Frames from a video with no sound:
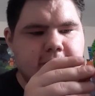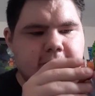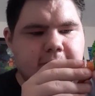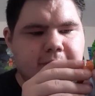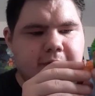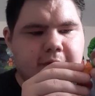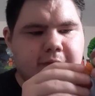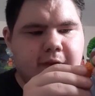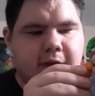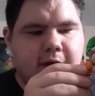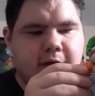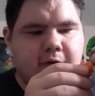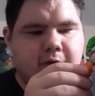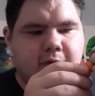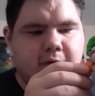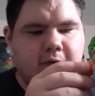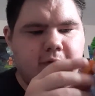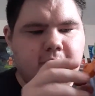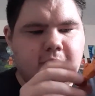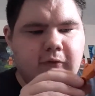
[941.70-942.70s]
and that
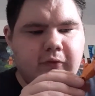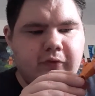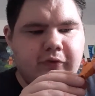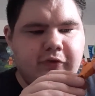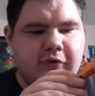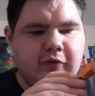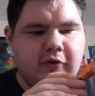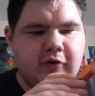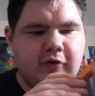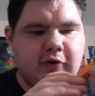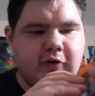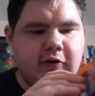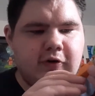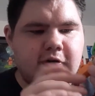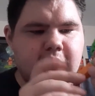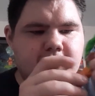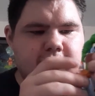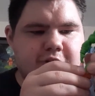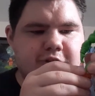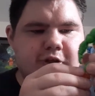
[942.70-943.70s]
holds
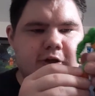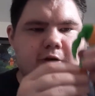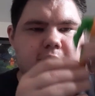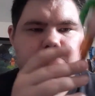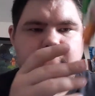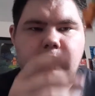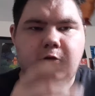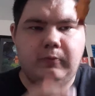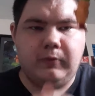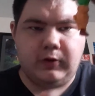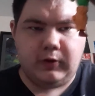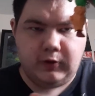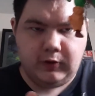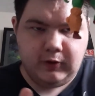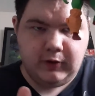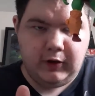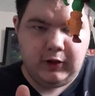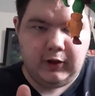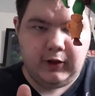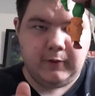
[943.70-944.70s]
your shin armor
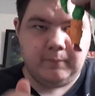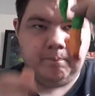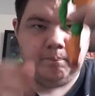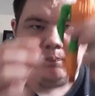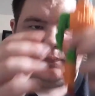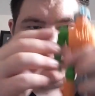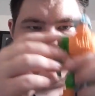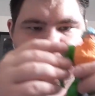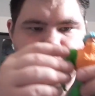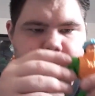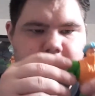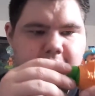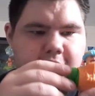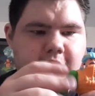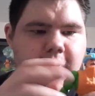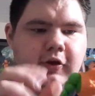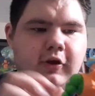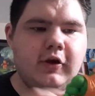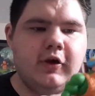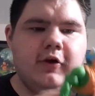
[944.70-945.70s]
in place.
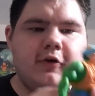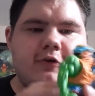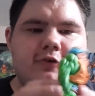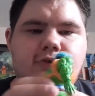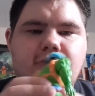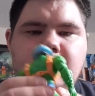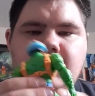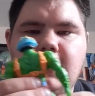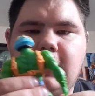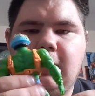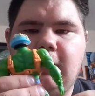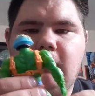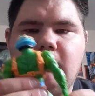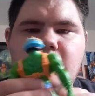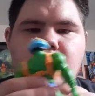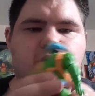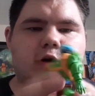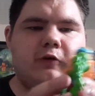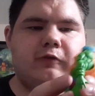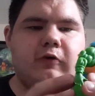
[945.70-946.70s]
So now we're
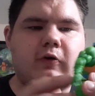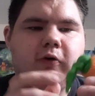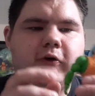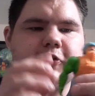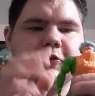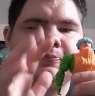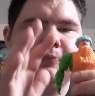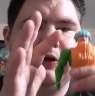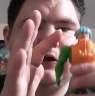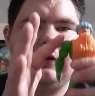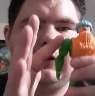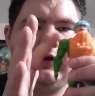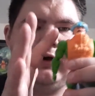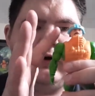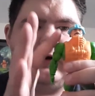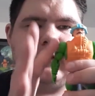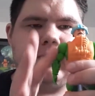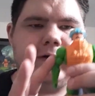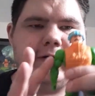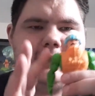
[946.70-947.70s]
going to focus mainly
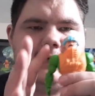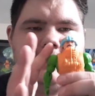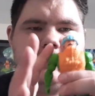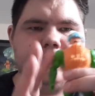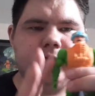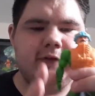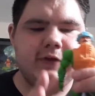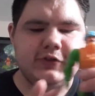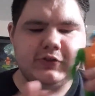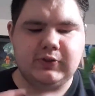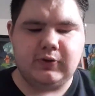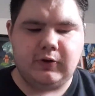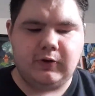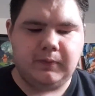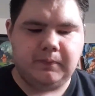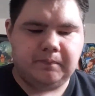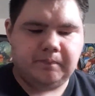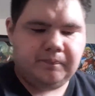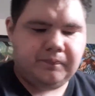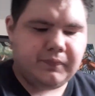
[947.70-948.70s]
on this
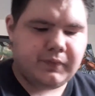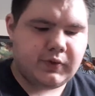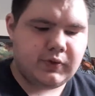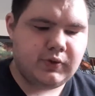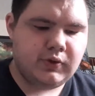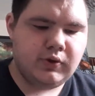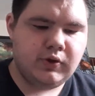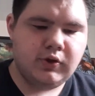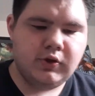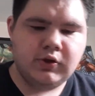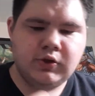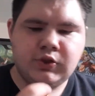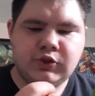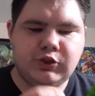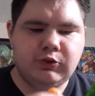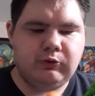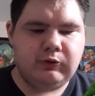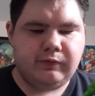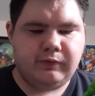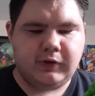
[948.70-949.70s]
arm.
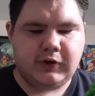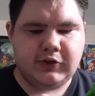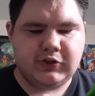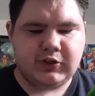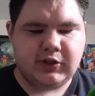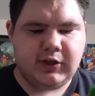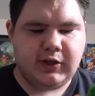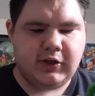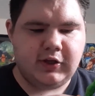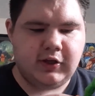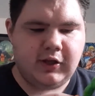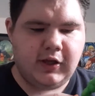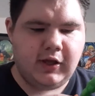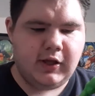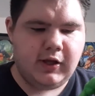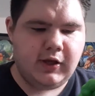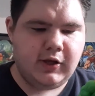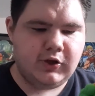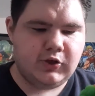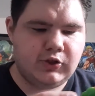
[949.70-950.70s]
So we first get
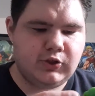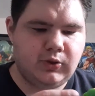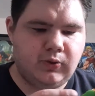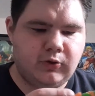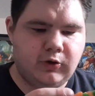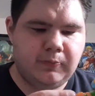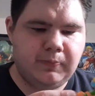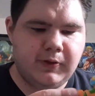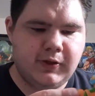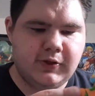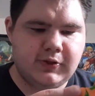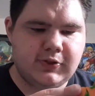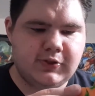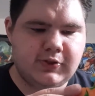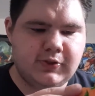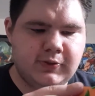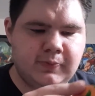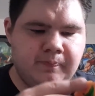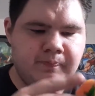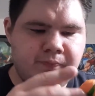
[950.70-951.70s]
a shoulder
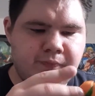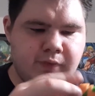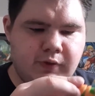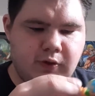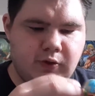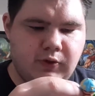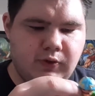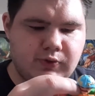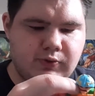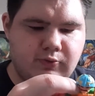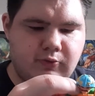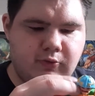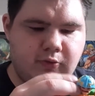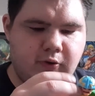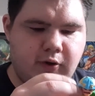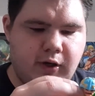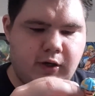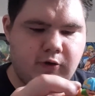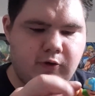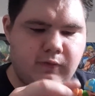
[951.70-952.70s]
piece that goes
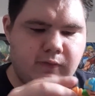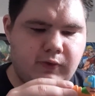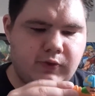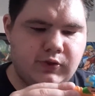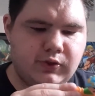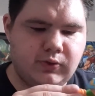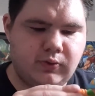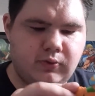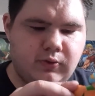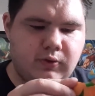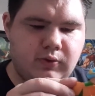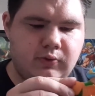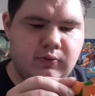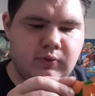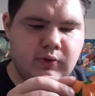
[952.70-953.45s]
right over the shoulder,